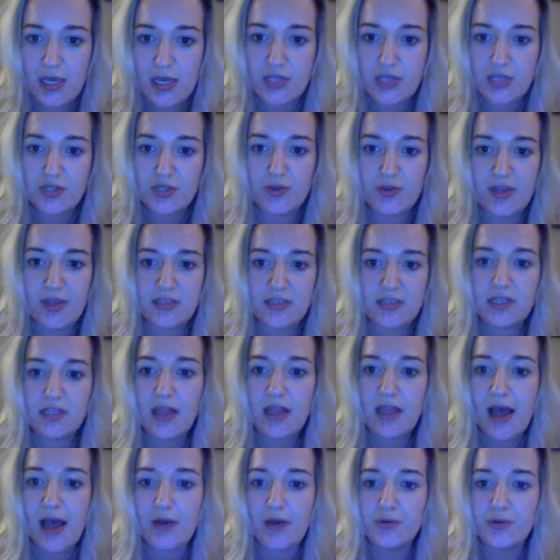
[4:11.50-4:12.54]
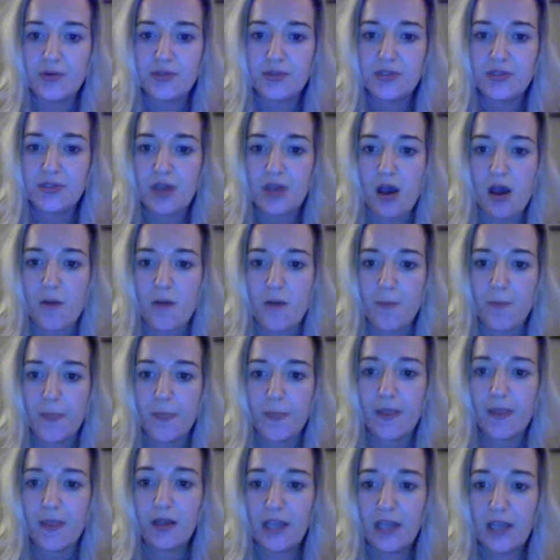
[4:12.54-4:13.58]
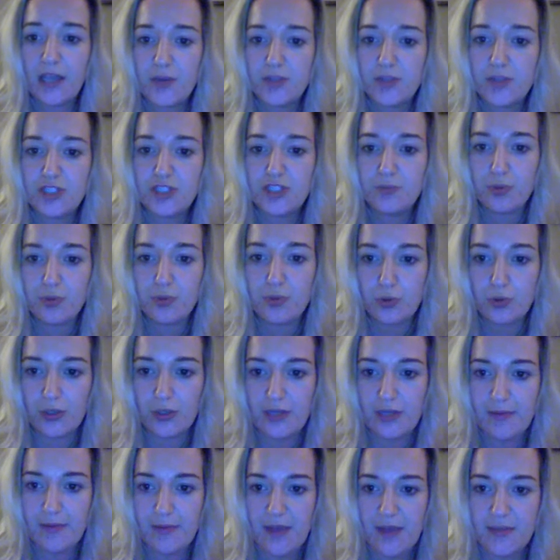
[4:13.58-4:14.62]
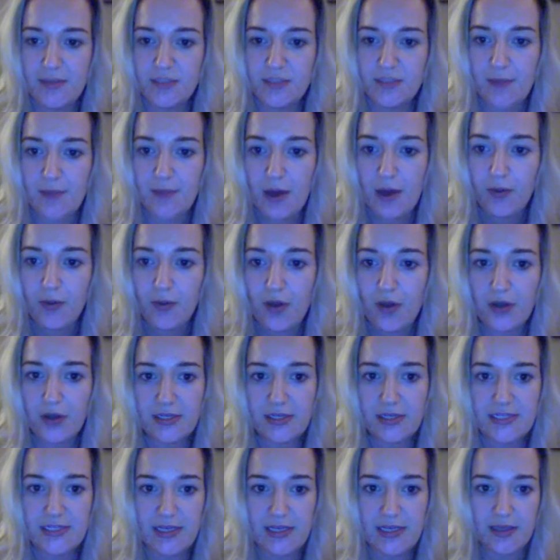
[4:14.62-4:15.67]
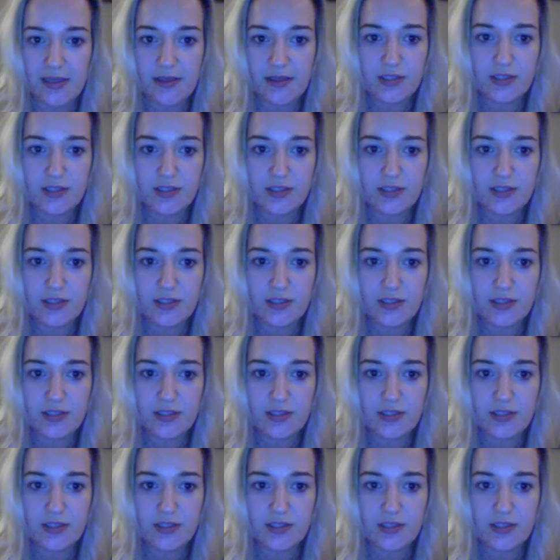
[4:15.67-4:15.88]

So this allows the liquid to pool in the baby's mouth on the teeth.